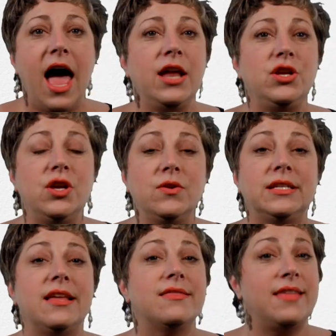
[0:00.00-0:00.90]
and
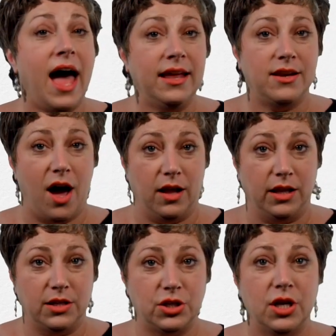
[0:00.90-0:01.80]
using that
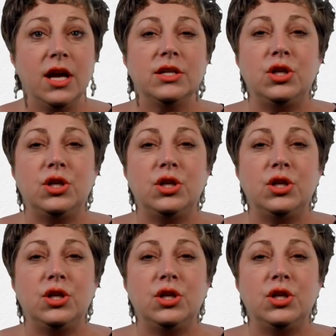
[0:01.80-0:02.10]
knowledge